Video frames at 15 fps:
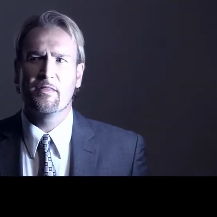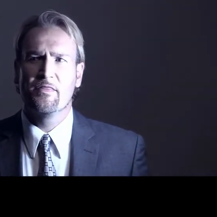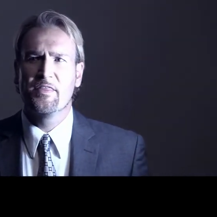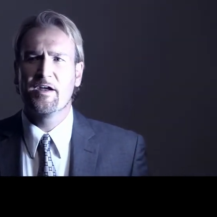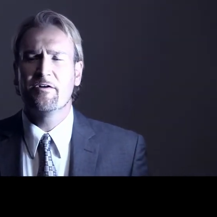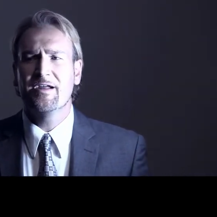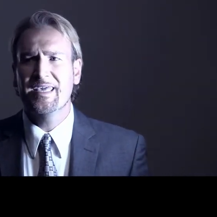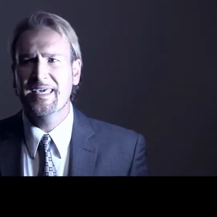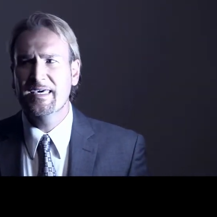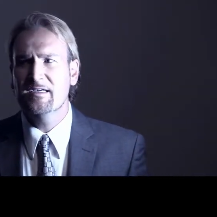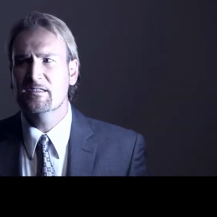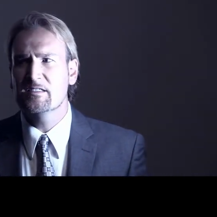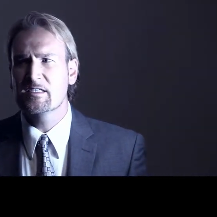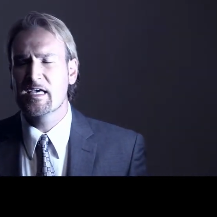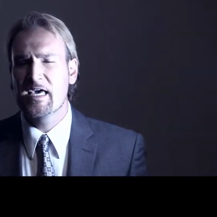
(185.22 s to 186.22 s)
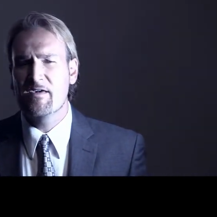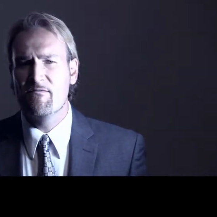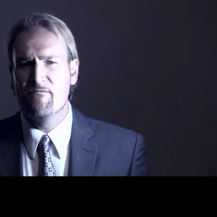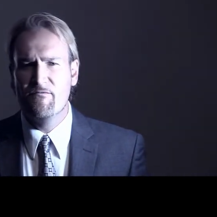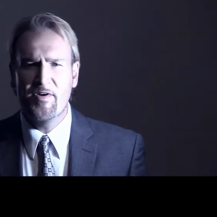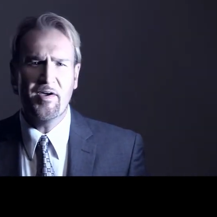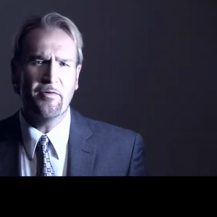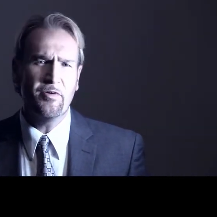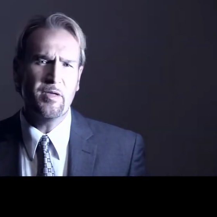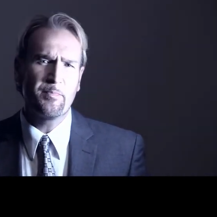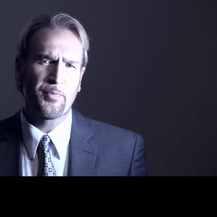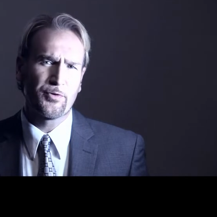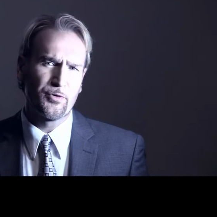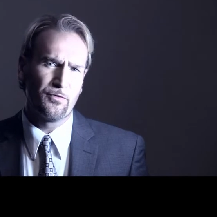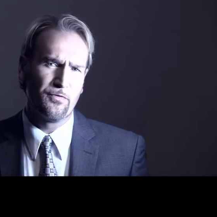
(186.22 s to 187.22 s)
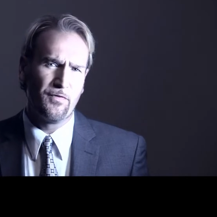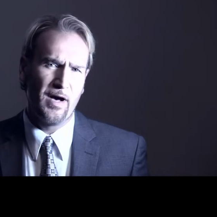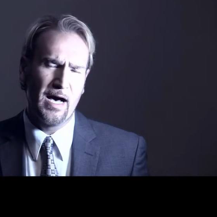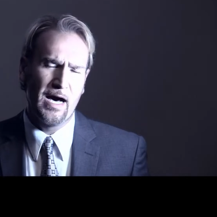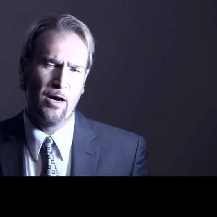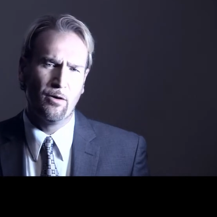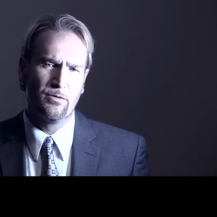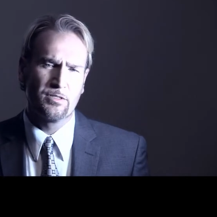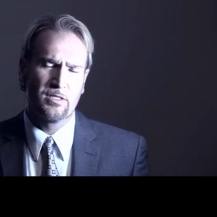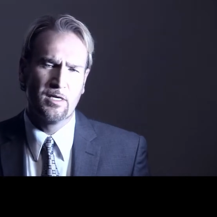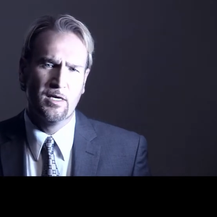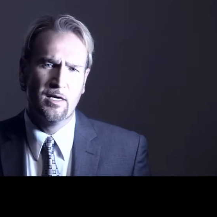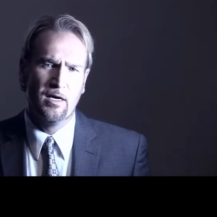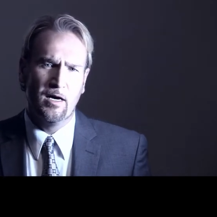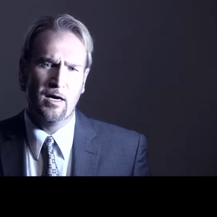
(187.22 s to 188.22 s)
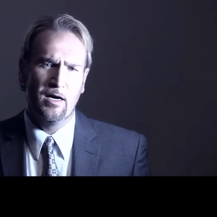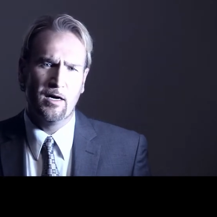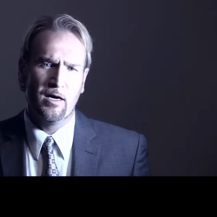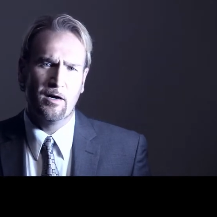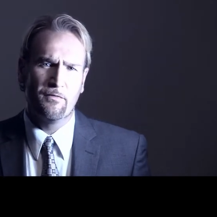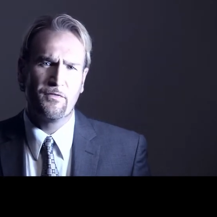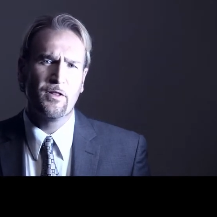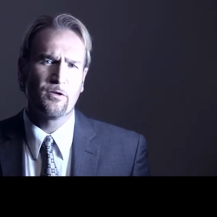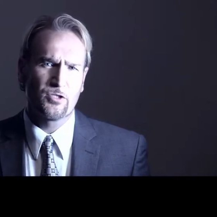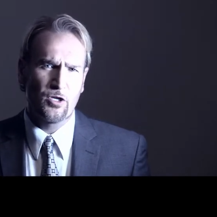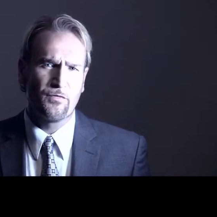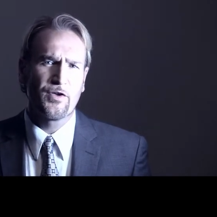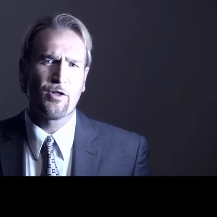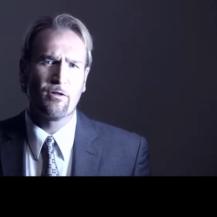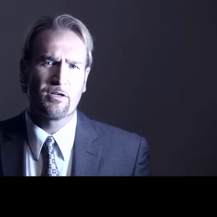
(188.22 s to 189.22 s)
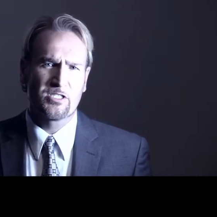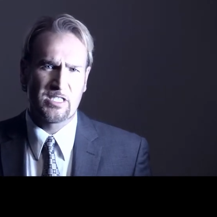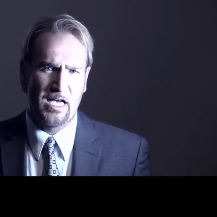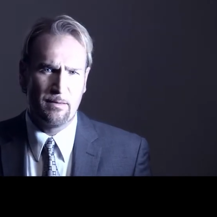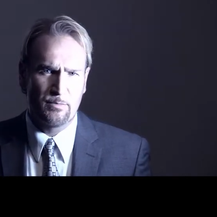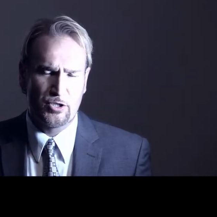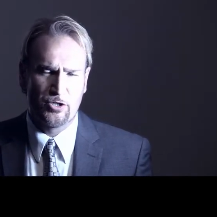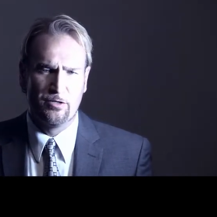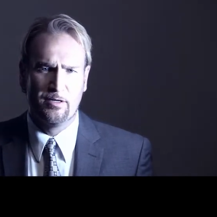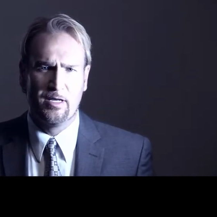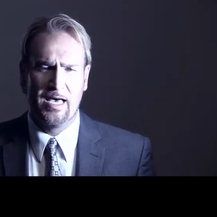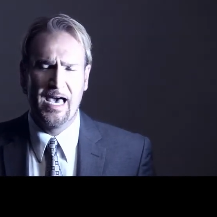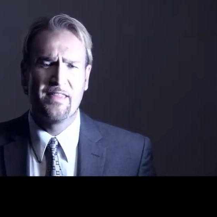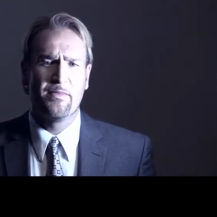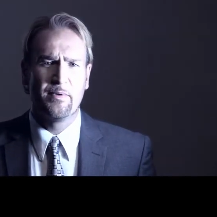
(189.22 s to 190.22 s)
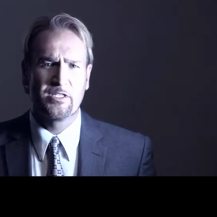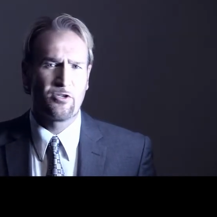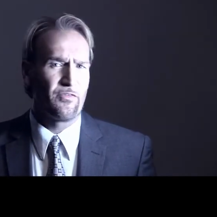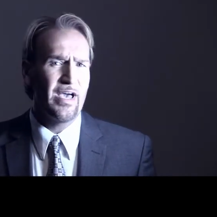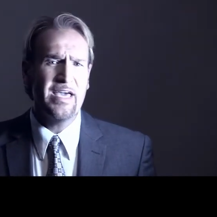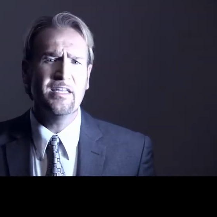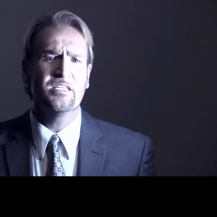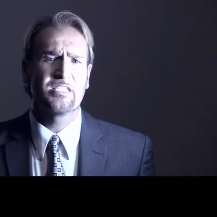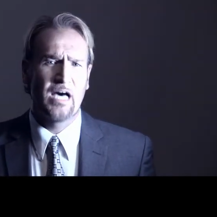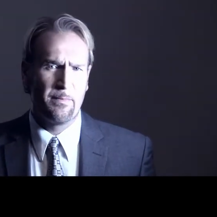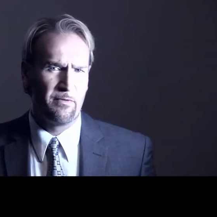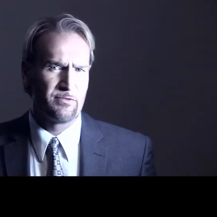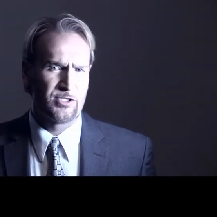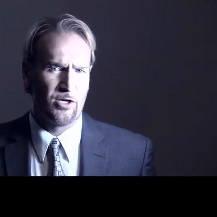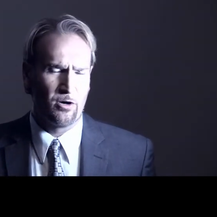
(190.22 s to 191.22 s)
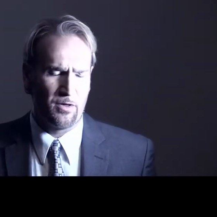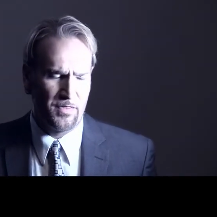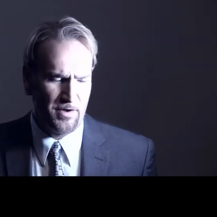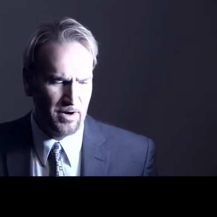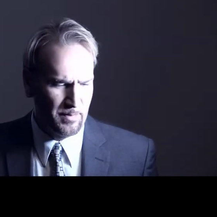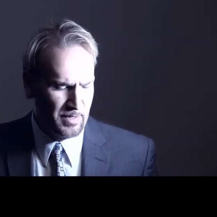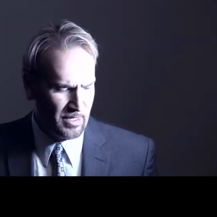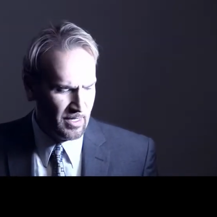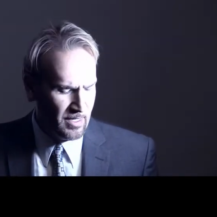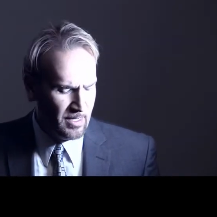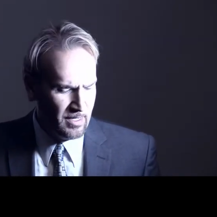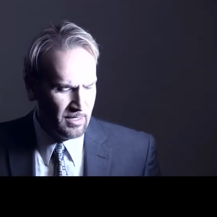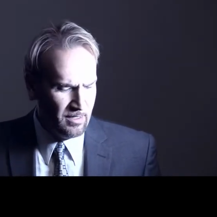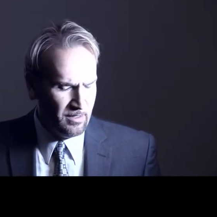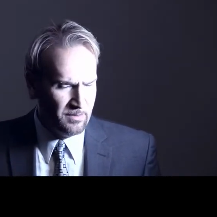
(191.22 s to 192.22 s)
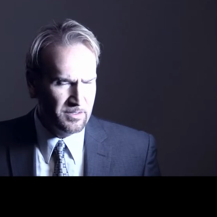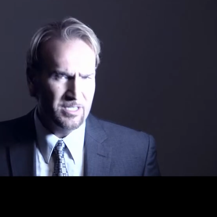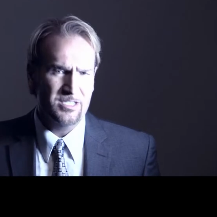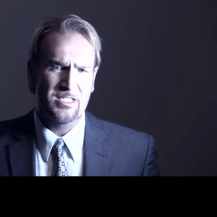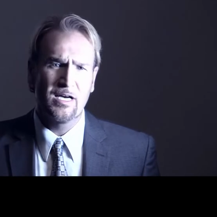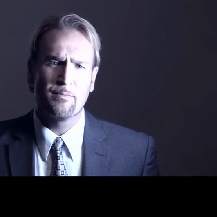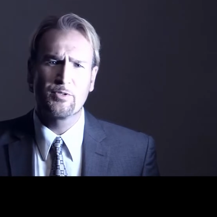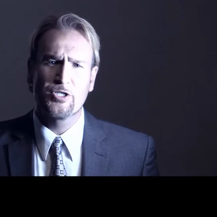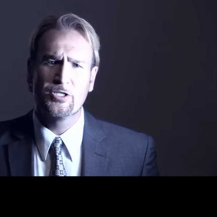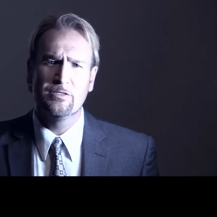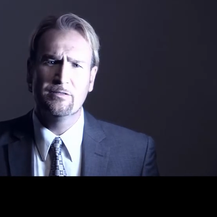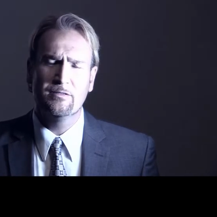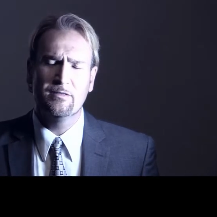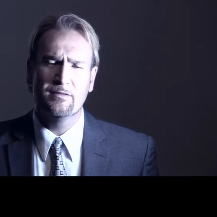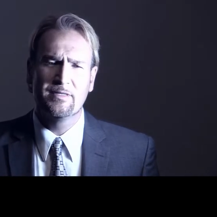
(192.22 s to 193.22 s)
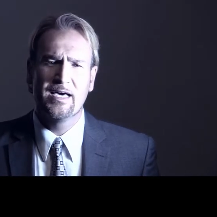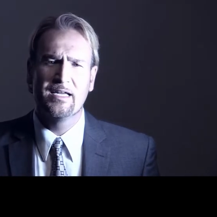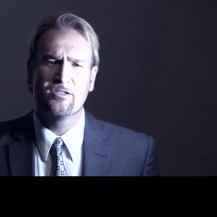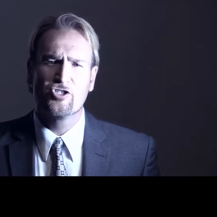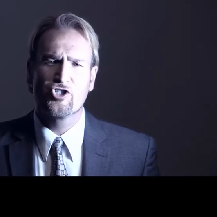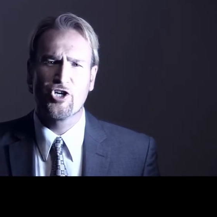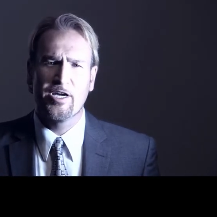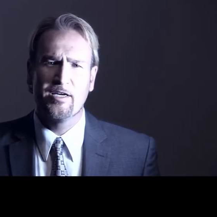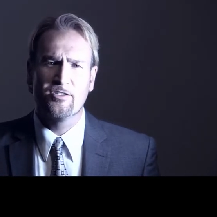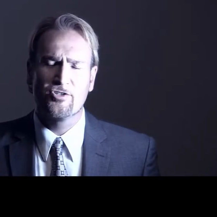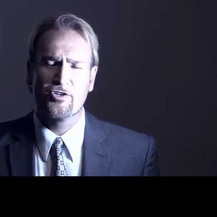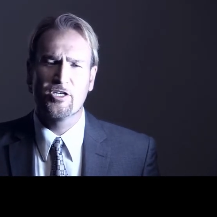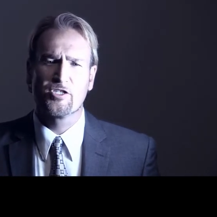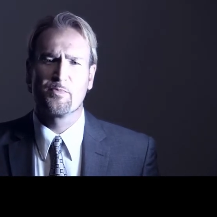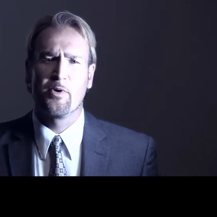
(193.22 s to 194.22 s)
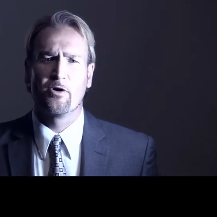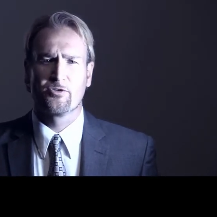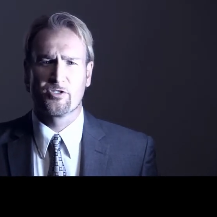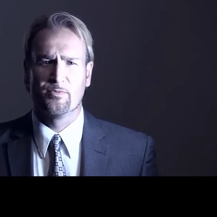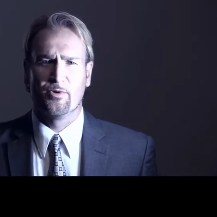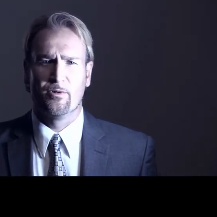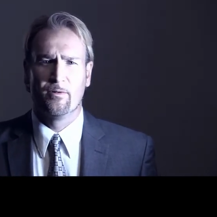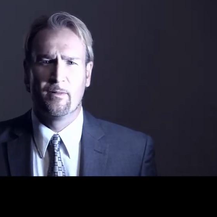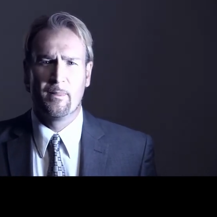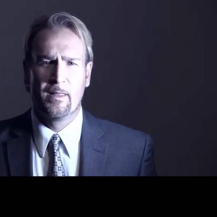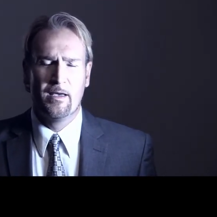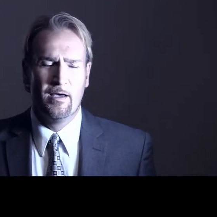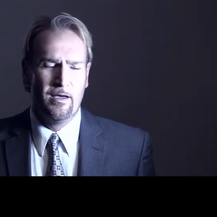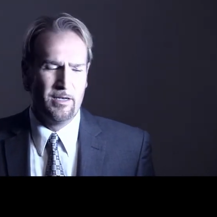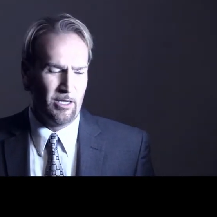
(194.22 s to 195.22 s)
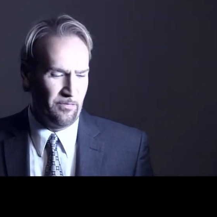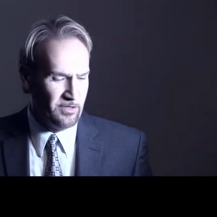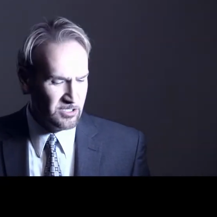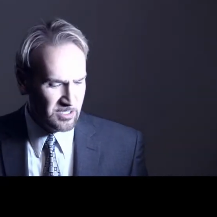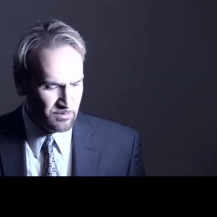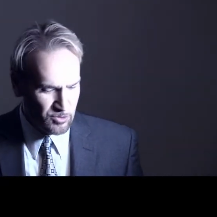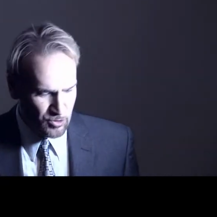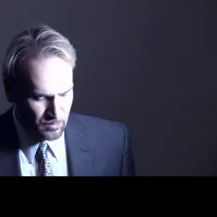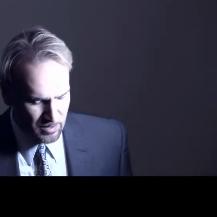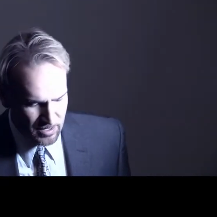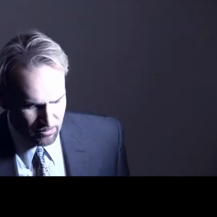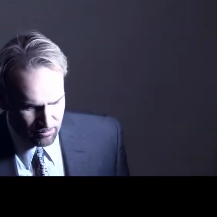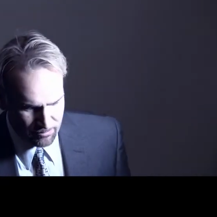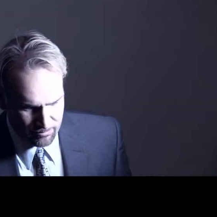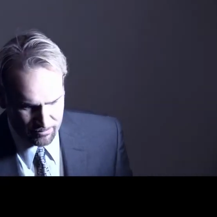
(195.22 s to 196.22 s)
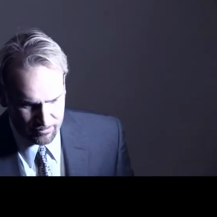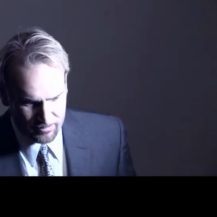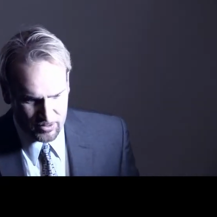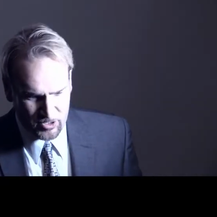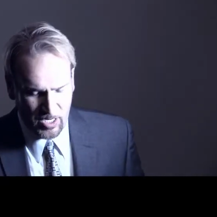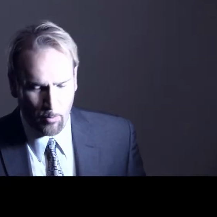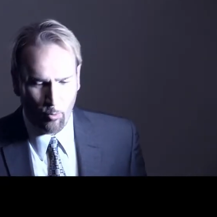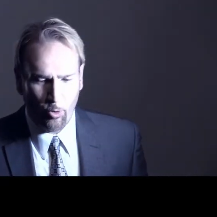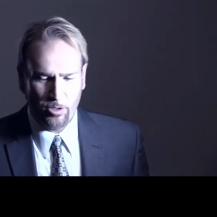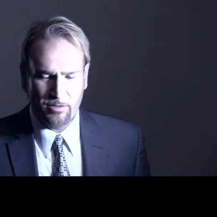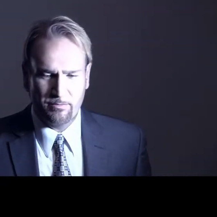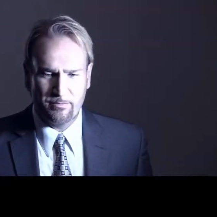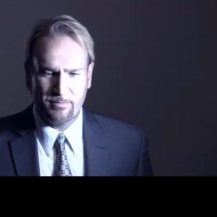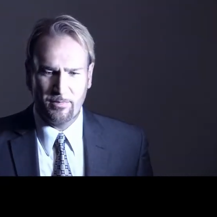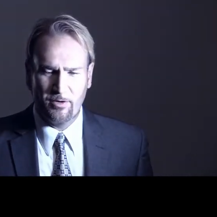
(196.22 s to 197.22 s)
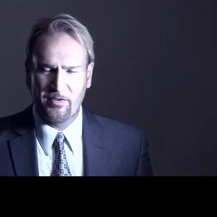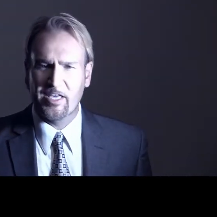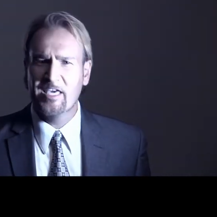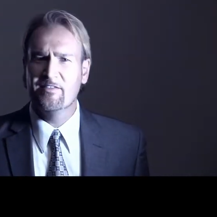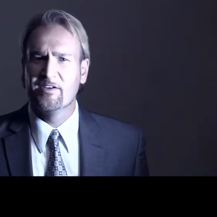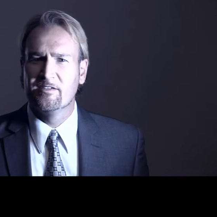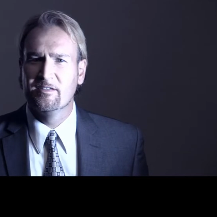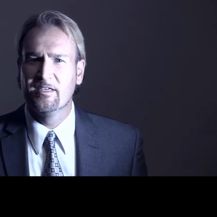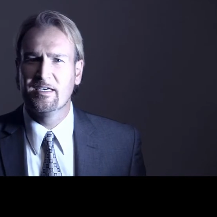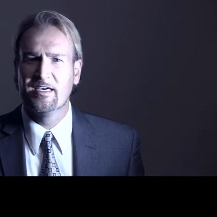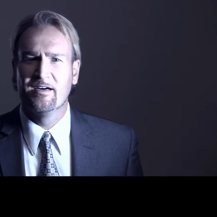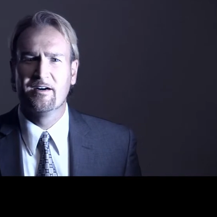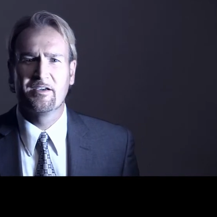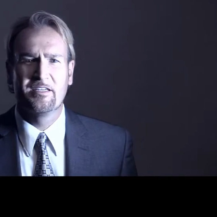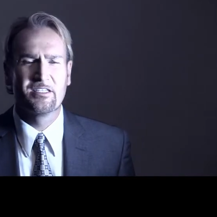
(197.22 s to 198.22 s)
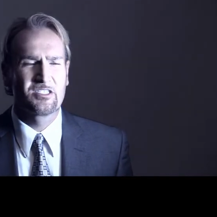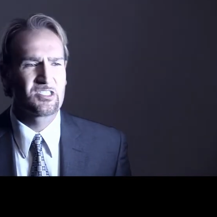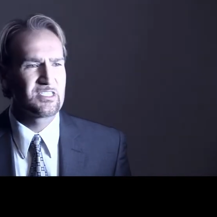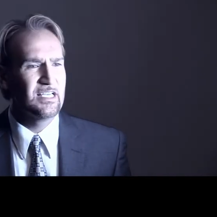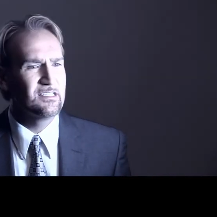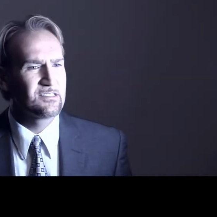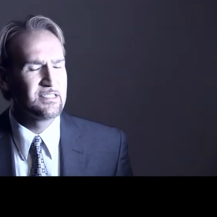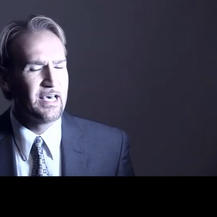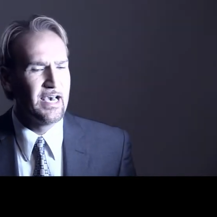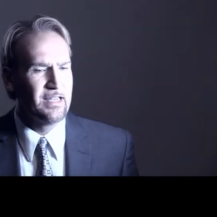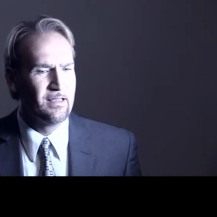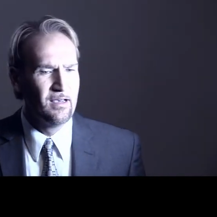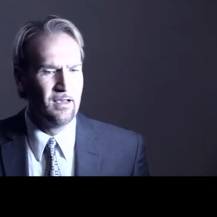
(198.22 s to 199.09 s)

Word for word: there is a very profound uh, philosophical assumption at the base of any type of talk therapy. The assumption that change is possible. Now, this seems to be somewhat of a given uh, in the sense that